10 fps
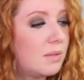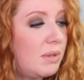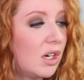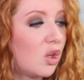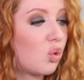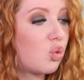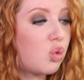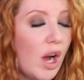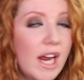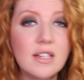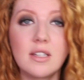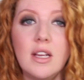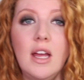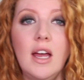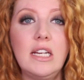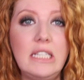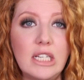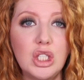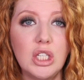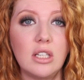been a great
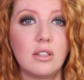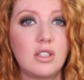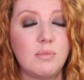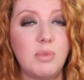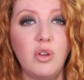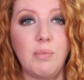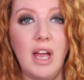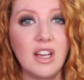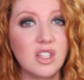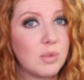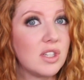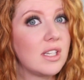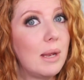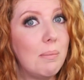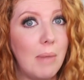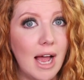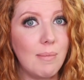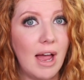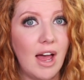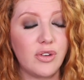addition to both my husband's and my
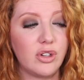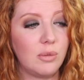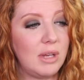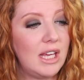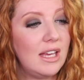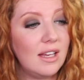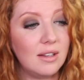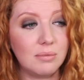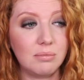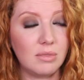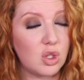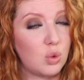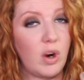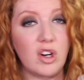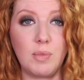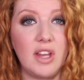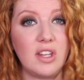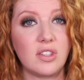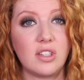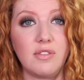bathroom. He swears by
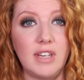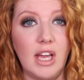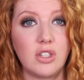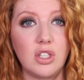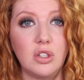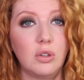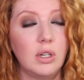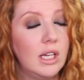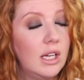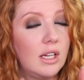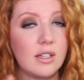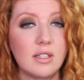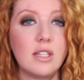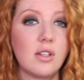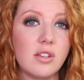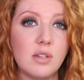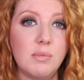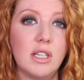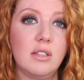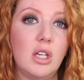this stuff now too, because he's also
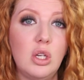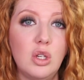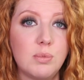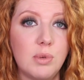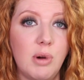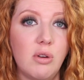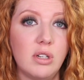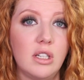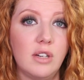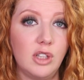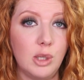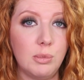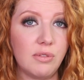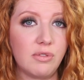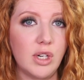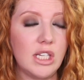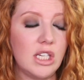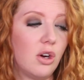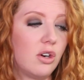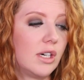been a huge proponent of aluminum-free
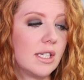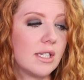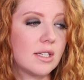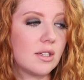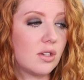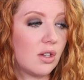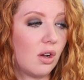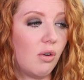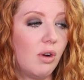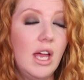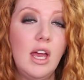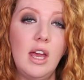deodorants. So